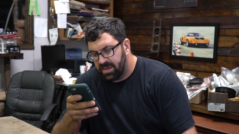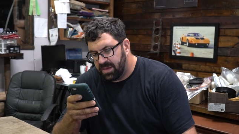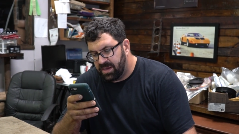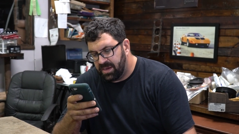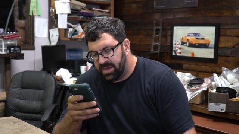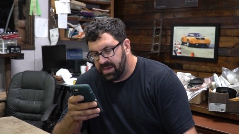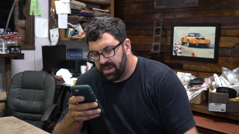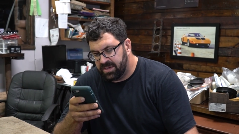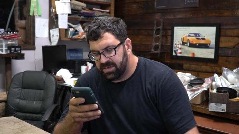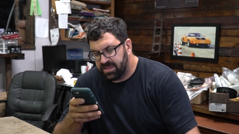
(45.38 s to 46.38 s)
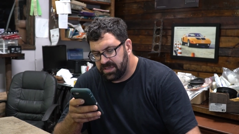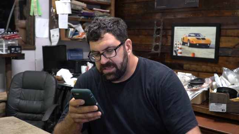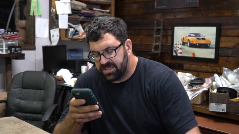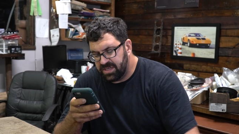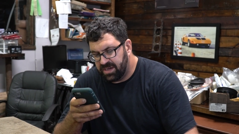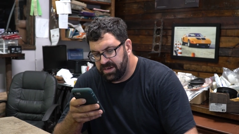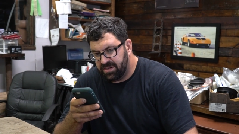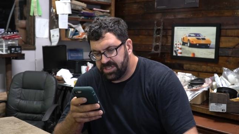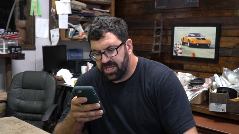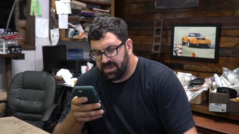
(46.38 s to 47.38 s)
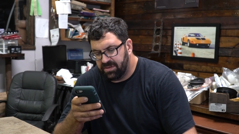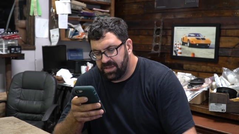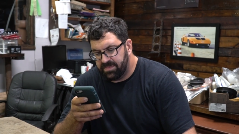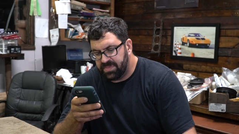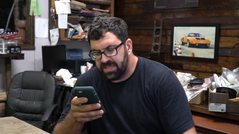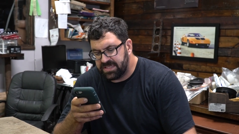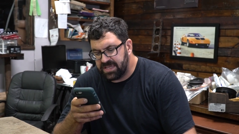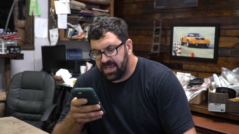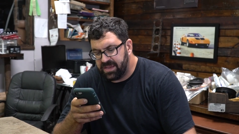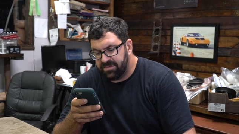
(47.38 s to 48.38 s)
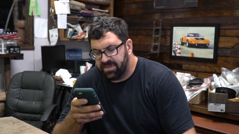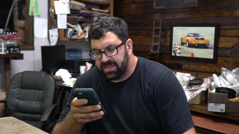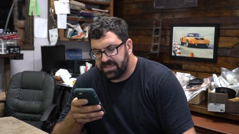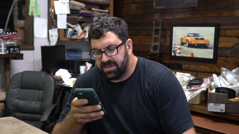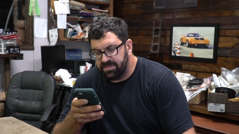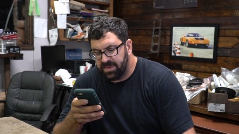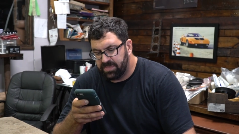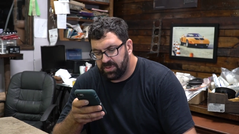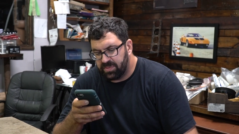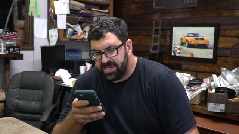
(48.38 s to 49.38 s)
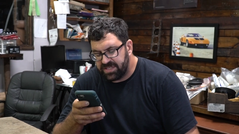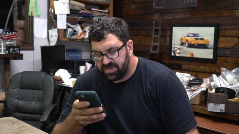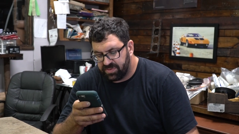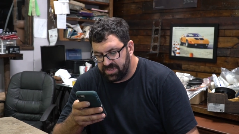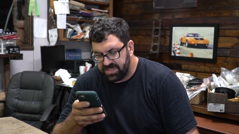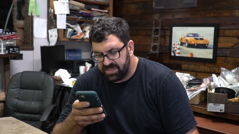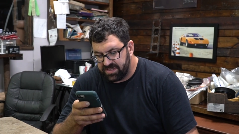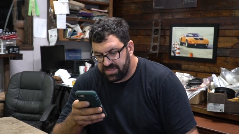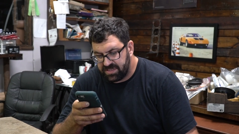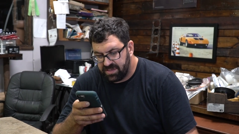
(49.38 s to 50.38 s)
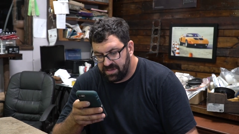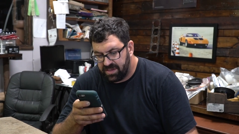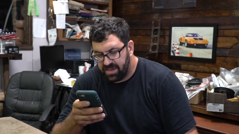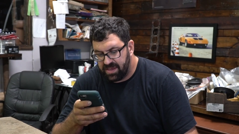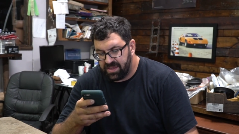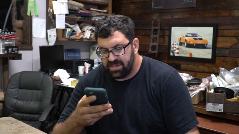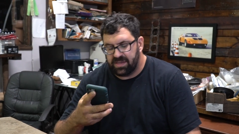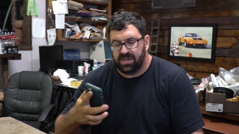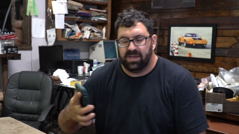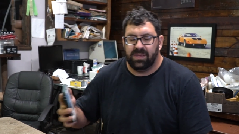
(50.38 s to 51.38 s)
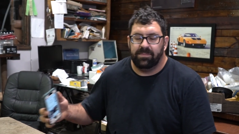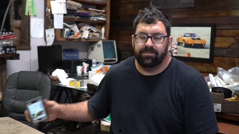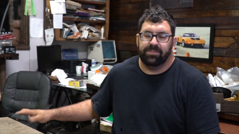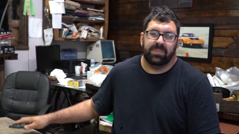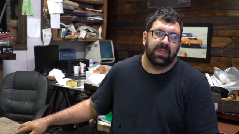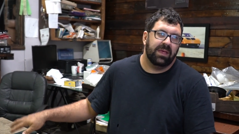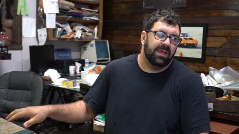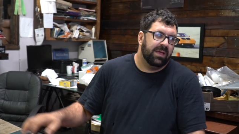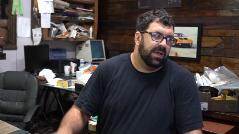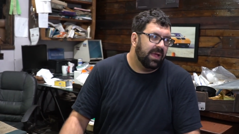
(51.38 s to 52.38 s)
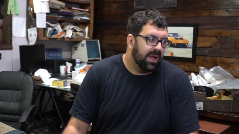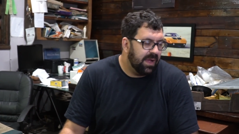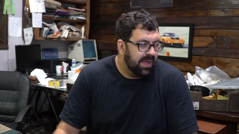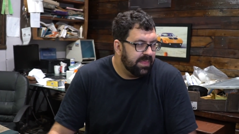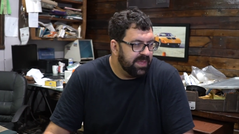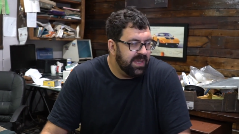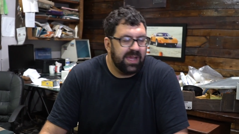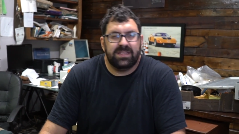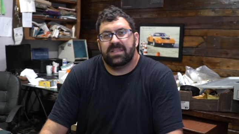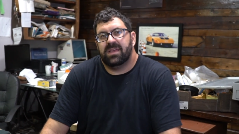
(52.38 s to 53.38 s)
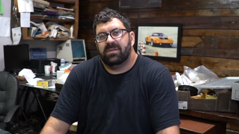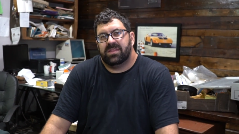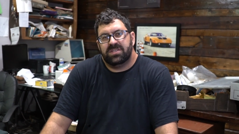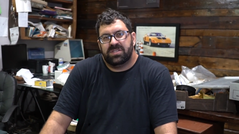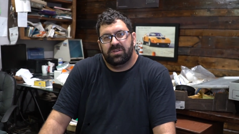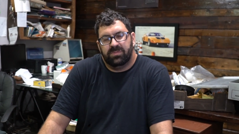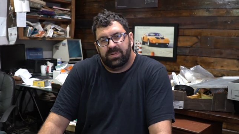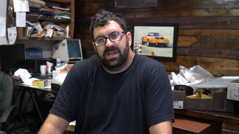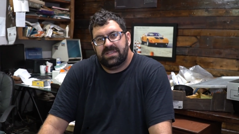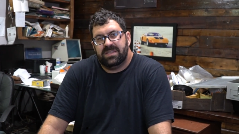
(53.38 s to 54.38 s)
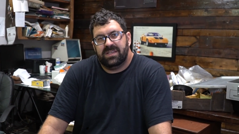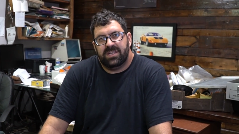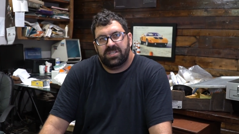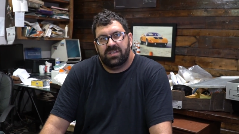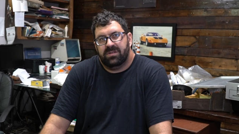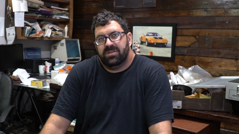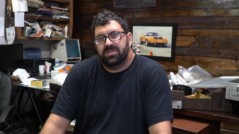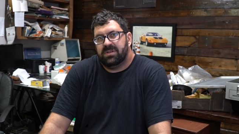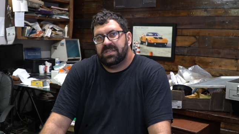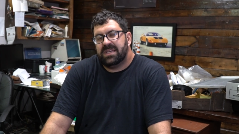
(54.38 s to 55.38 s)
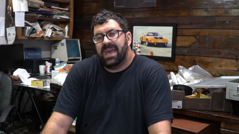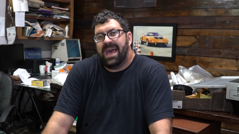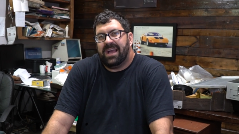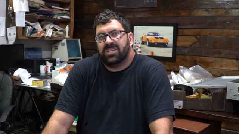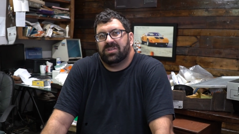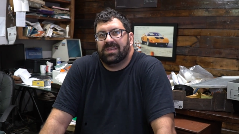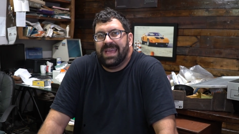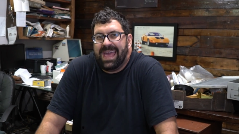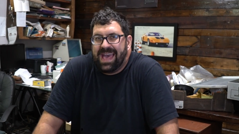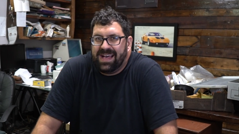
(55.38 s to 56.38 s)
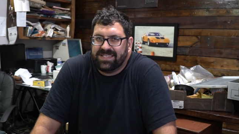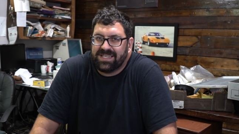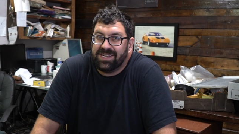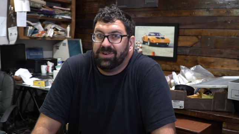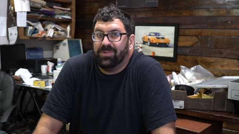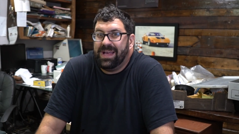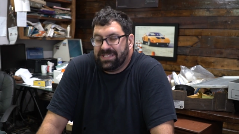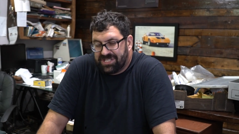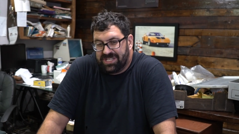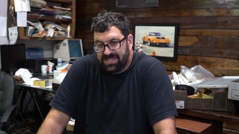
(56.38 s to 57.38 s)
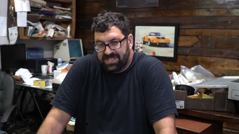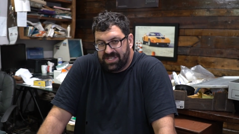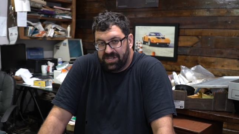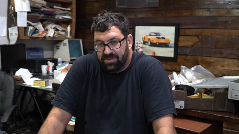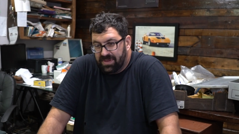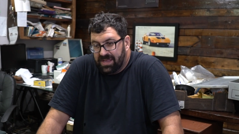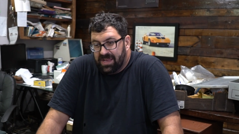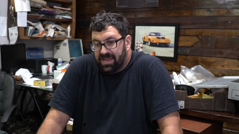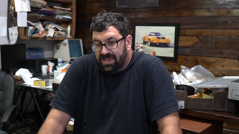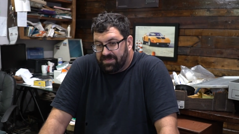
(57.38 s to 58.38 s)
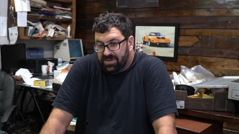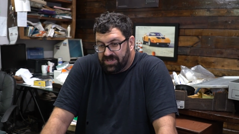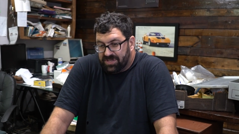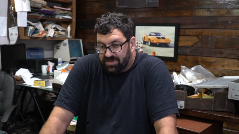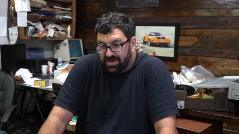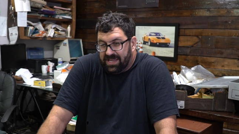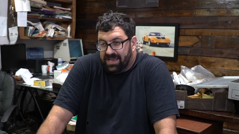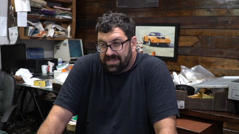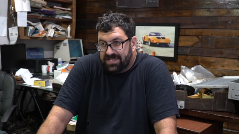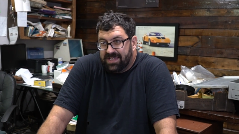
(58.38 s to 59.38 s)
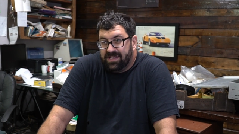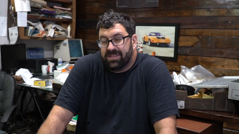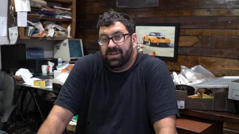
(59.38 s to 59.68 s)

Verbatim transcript: our channel MBCA Events and Member Resources. And the nice thing about the Zoom presentation, though, is you get to actually ask questions. So if you're sorting out a Zenith